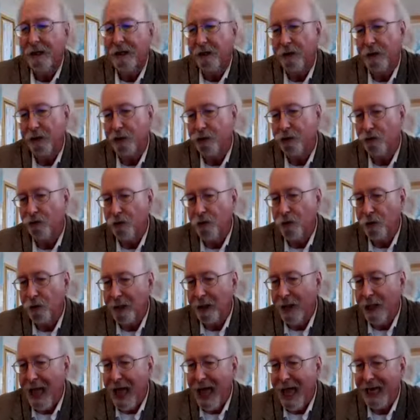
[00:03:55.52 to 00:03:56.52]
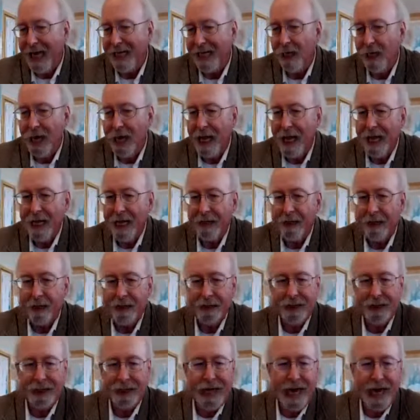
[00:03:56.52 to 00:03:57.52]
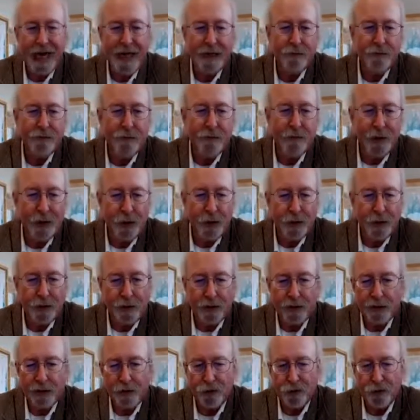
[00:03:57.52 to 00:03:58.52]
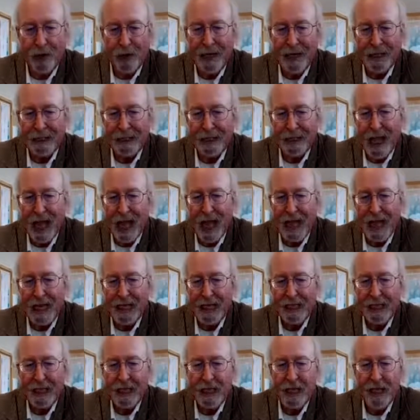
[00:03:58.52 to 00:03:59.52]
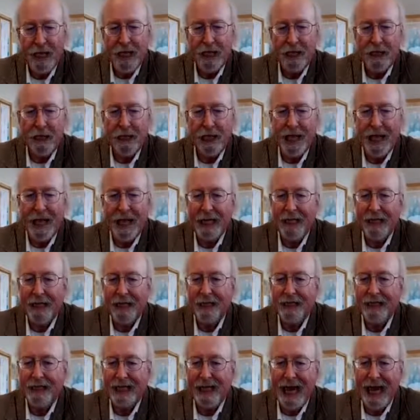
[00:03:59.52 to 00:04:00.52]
the true line length is an attribute, the straight line length is an